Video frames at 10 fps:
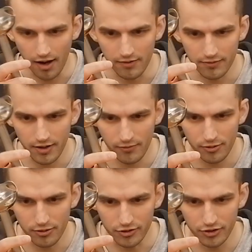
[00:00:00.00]
I have
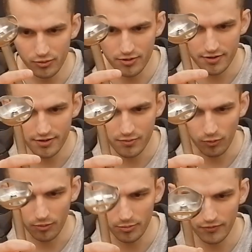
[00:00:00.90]
never used
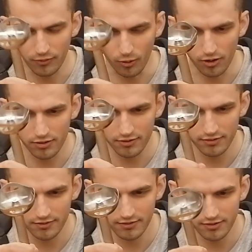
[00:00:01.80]
this one before,
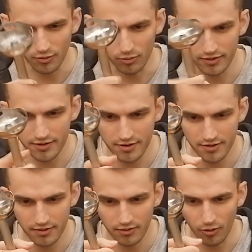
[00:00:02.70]
so this
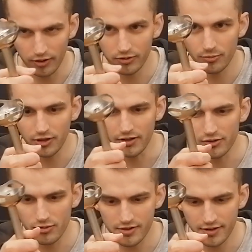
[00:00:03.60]
is going to be
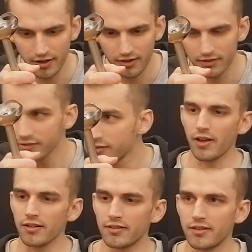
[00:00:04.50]
interesting.
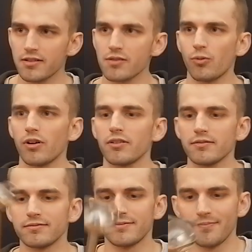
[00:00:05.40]
I've got this
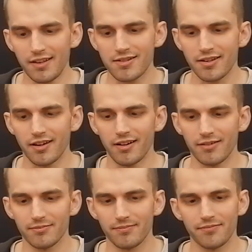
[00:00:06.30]
one. It's a
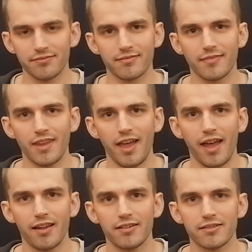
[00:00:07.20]

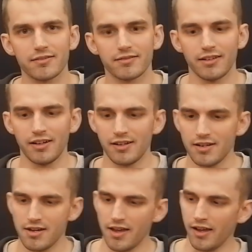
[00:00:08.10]
hand
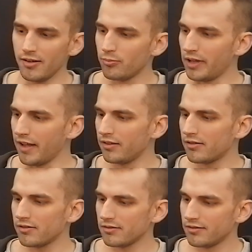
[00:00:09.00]

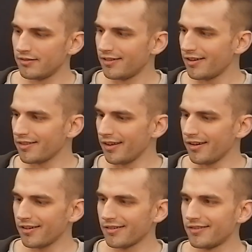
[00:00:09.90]
blender, I
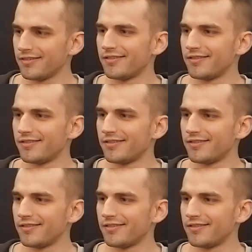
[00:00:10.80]
think.